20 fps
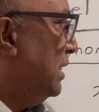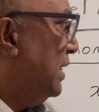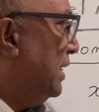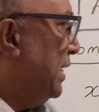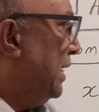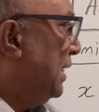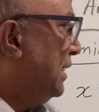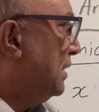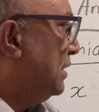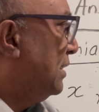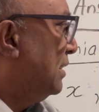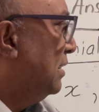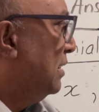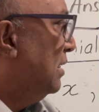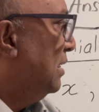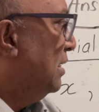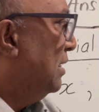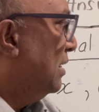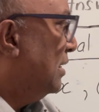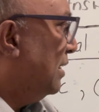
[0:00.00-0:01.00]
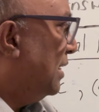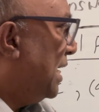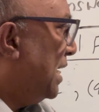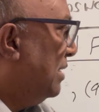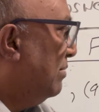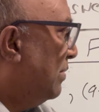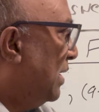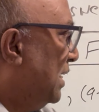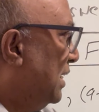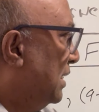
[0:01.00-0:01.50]
X,
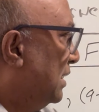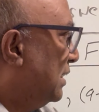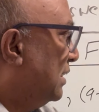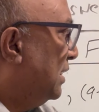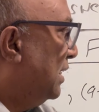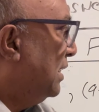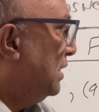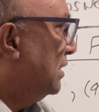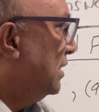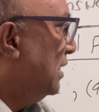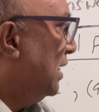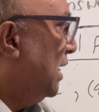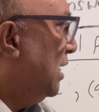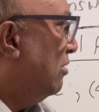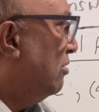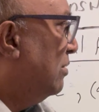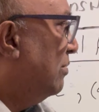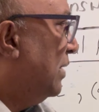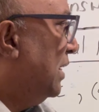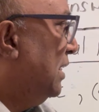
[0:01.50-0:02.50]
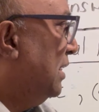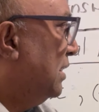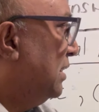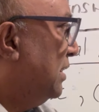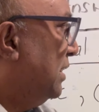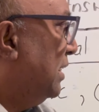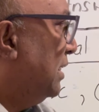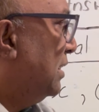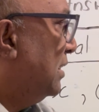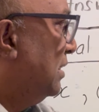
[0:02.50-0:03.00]
9 minus 6, 11 minus
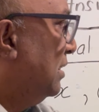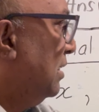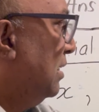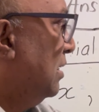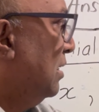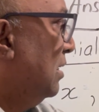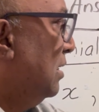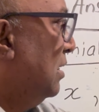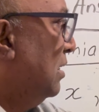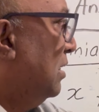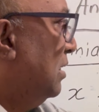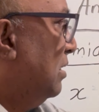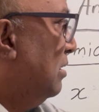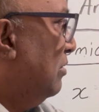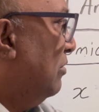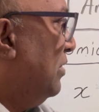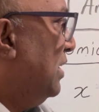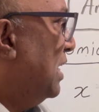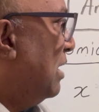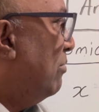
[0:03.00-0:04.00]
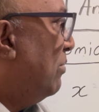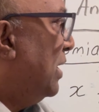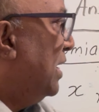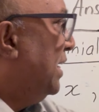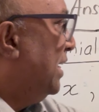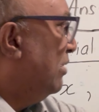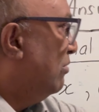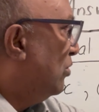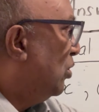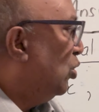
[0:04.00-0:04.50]
6. We are
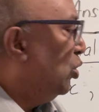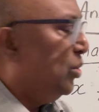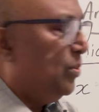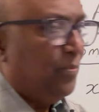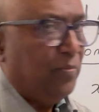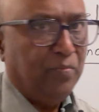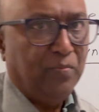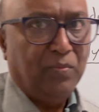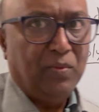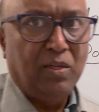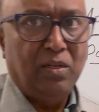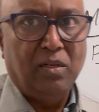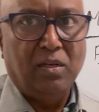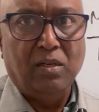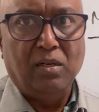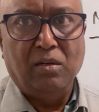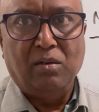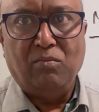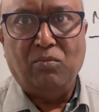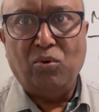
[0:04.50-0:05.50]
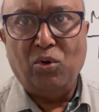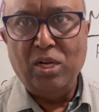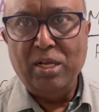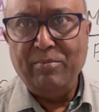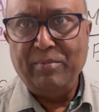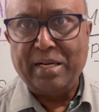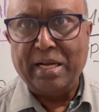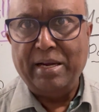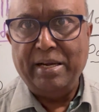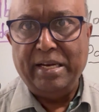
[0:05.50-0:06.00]
finding volume.
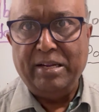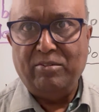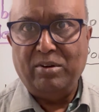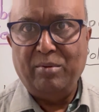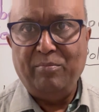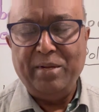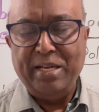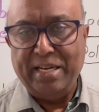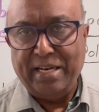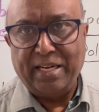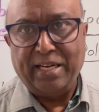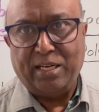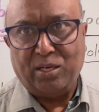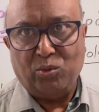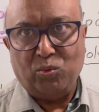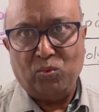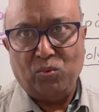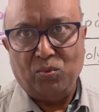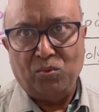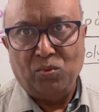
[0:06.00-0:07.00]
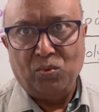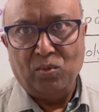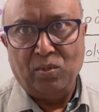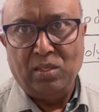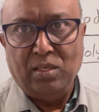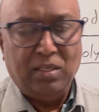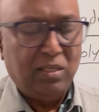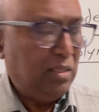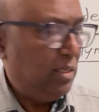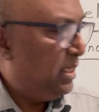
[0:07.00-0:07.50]
Volume can never be negative.
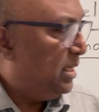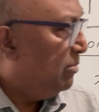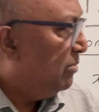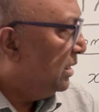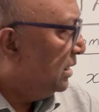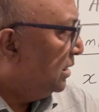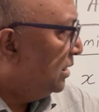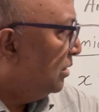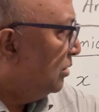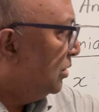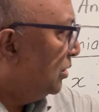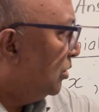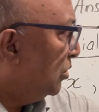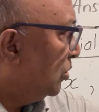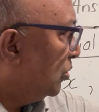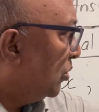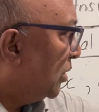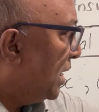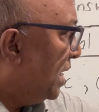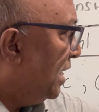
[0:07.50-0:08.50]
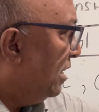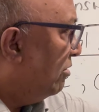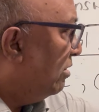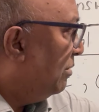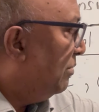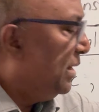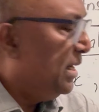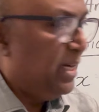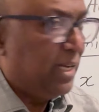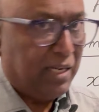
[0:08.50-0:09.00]
Dimensions also can never
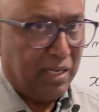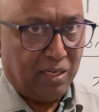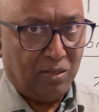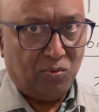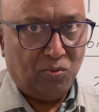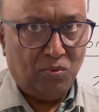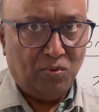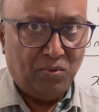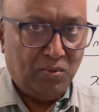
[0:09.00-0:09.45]
be negative.